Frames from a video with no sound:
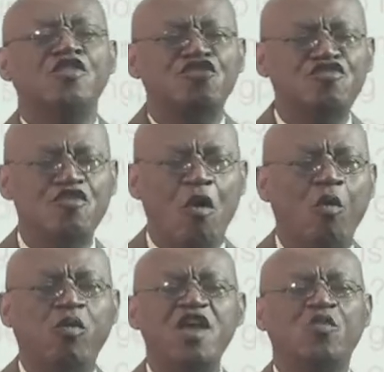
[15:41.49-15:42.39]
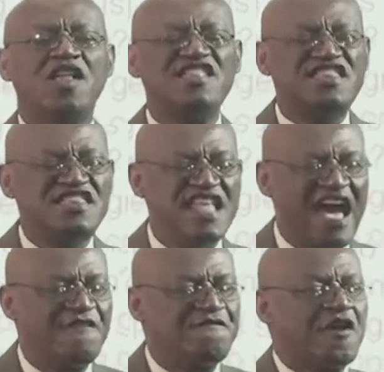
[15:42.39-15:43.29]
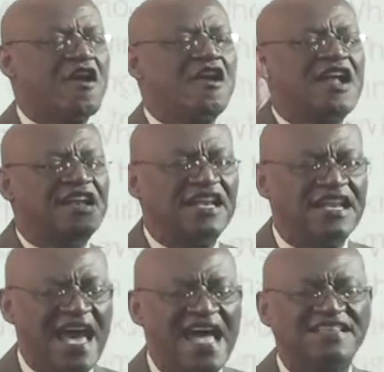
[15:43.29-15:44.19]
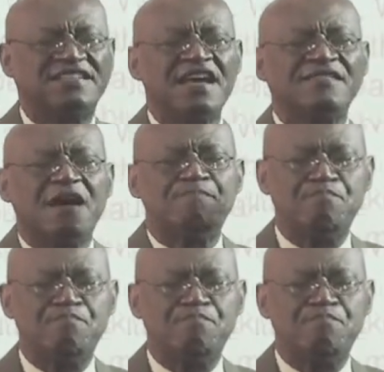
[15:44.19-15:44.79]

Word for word: No, we will never let the